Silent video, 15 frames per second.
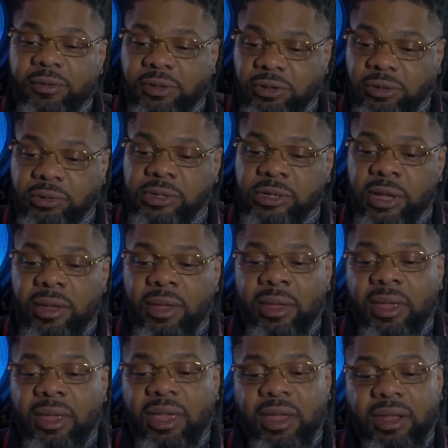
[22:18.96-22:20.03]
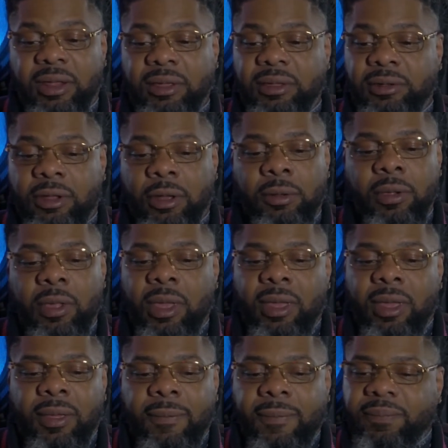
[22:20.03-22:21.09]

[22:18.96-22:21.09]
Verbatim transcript: too. And then, you know, yeah.